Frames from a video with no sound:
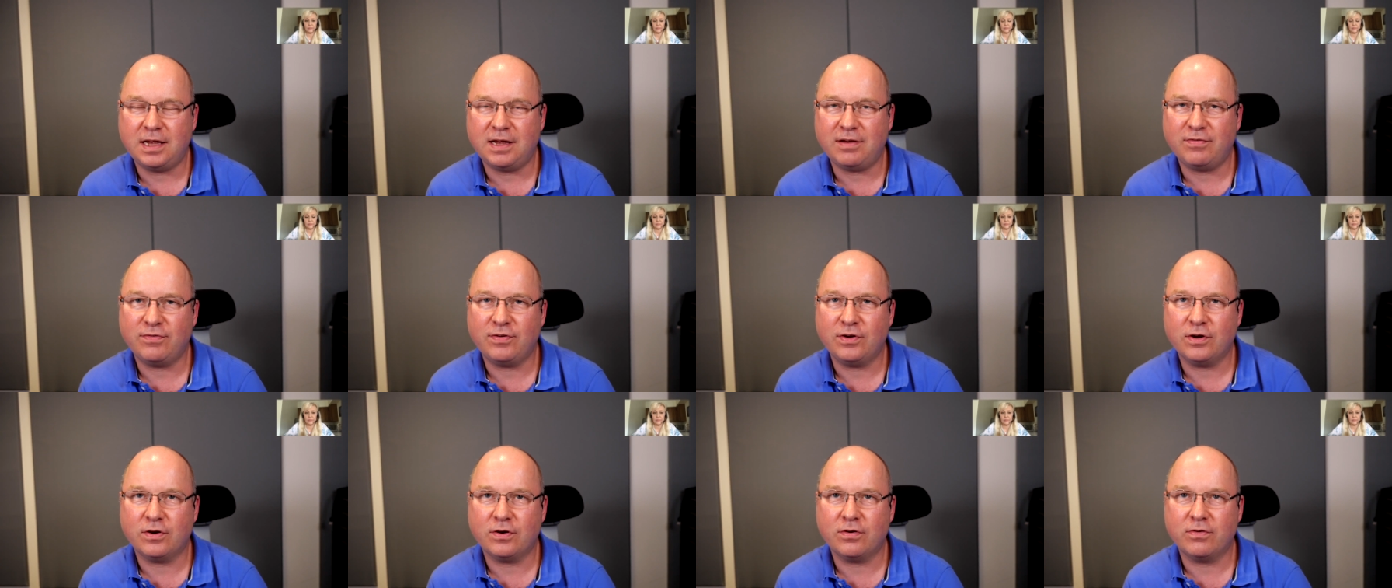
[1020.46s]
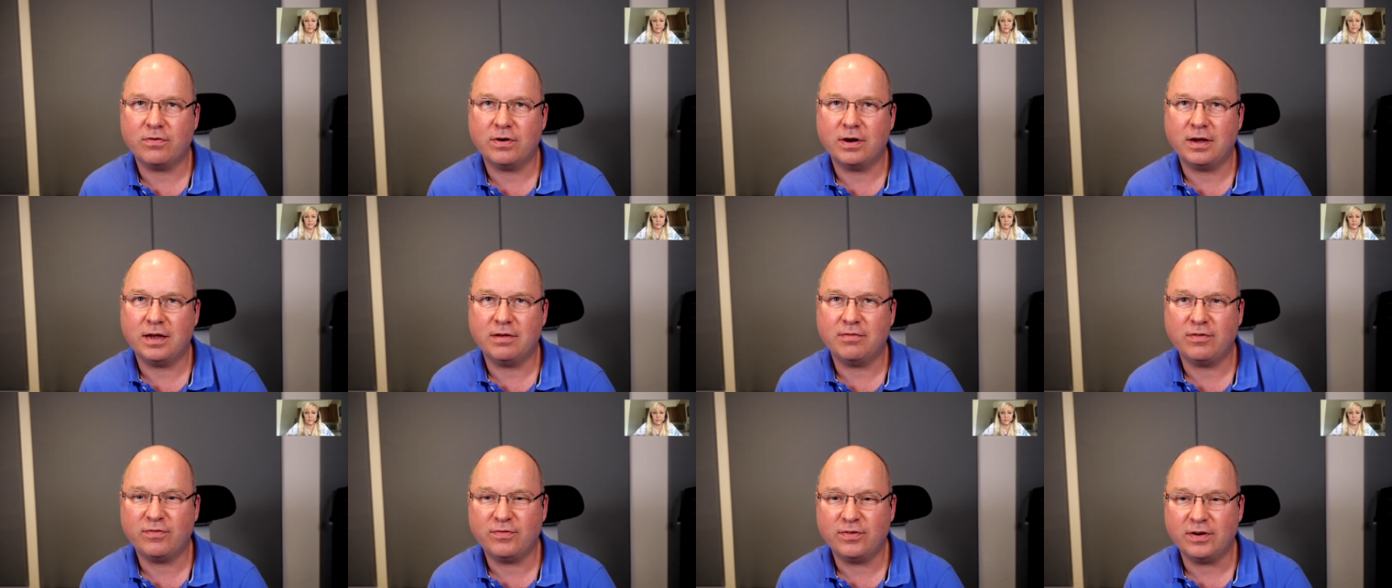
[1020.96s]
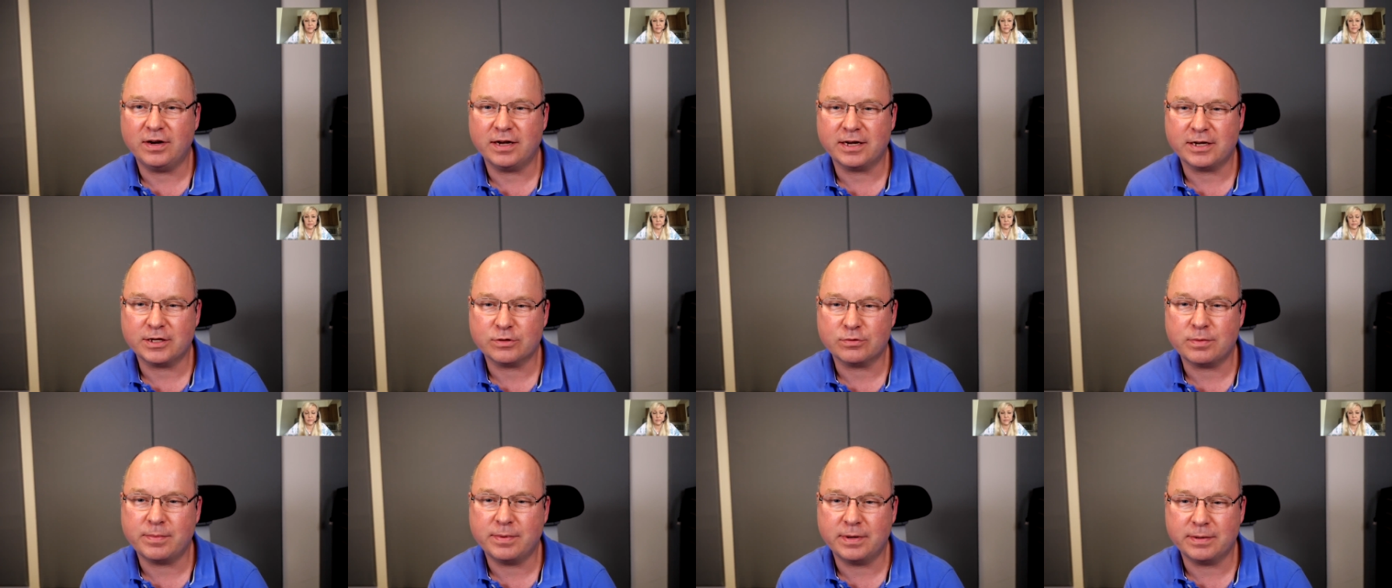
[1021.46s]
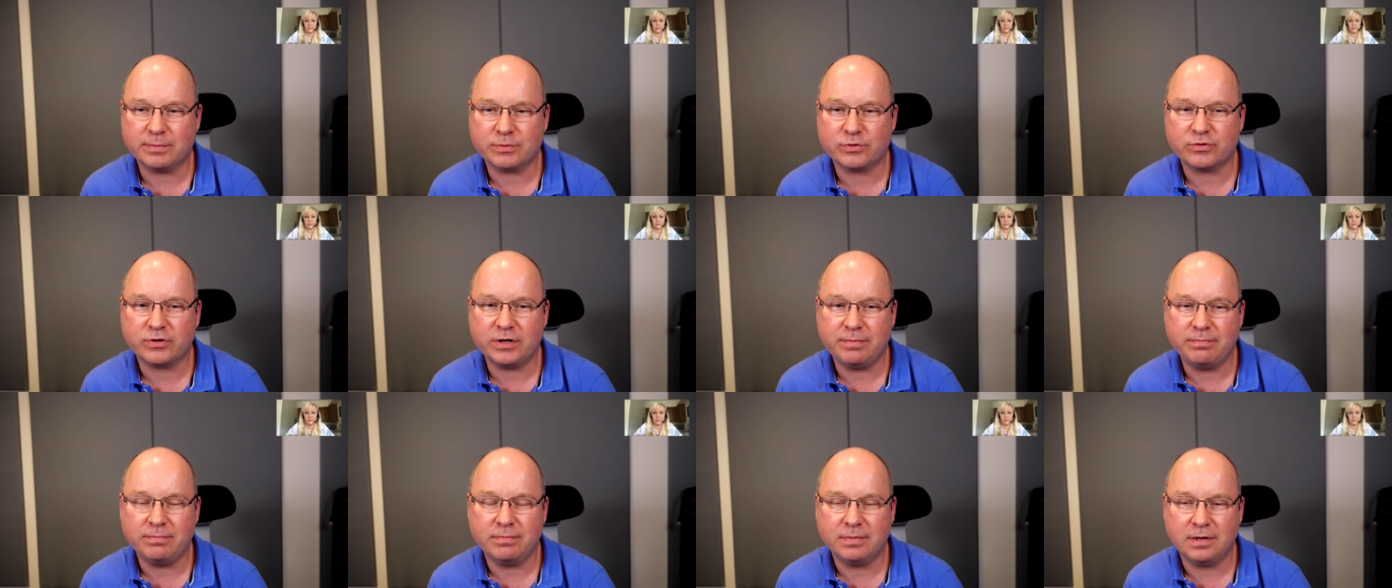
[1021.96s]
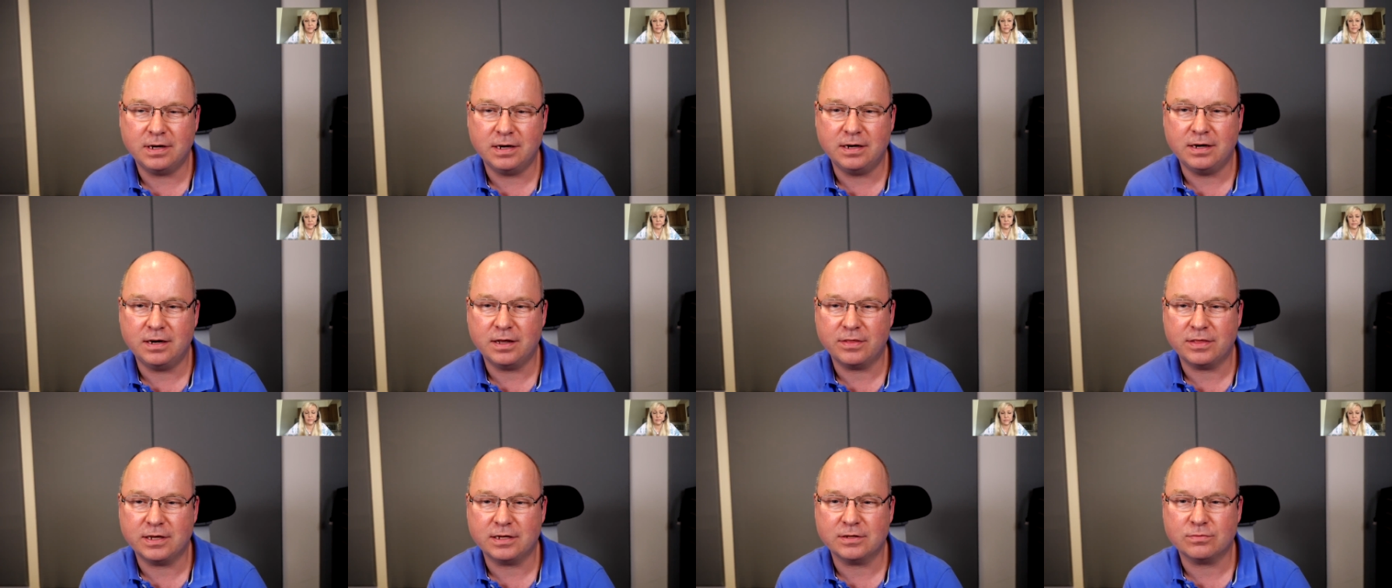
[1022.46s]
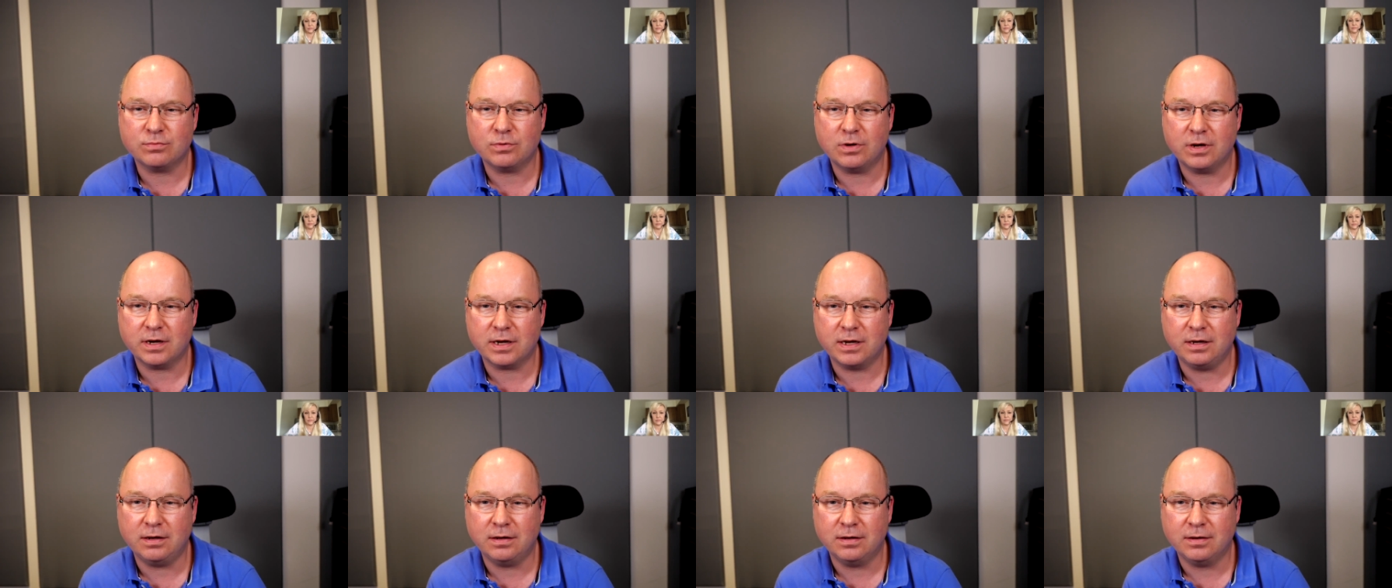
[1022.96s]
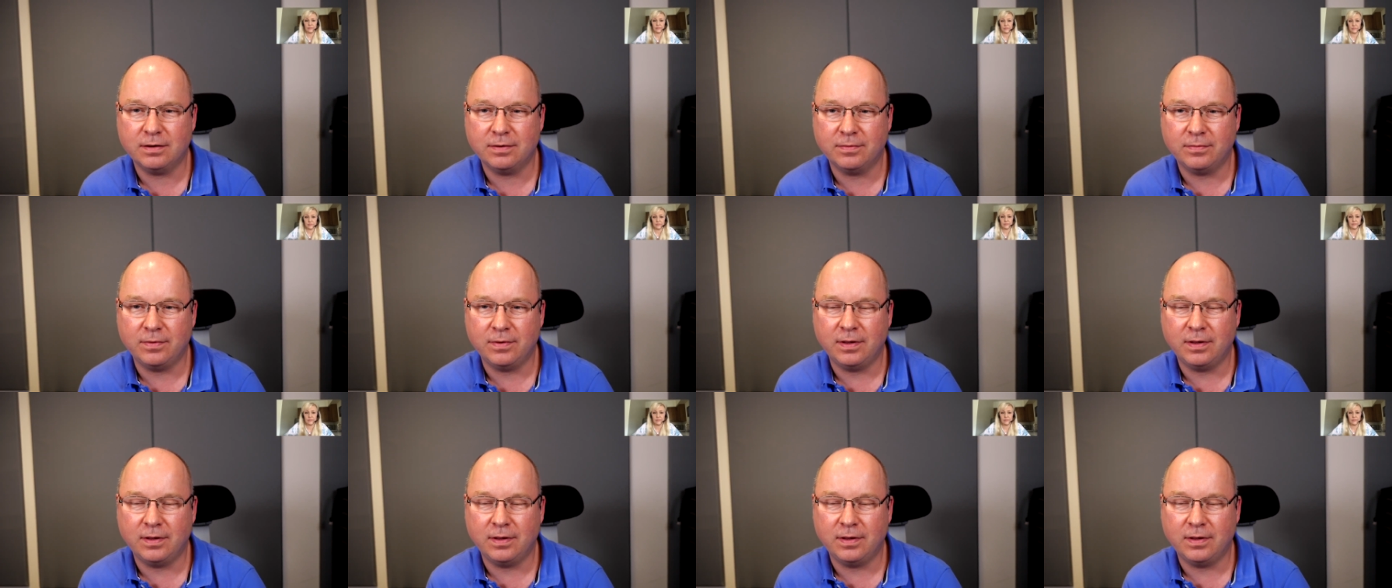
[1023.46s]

if you're uh, if you feel like you're swimming upstream and nothing's working,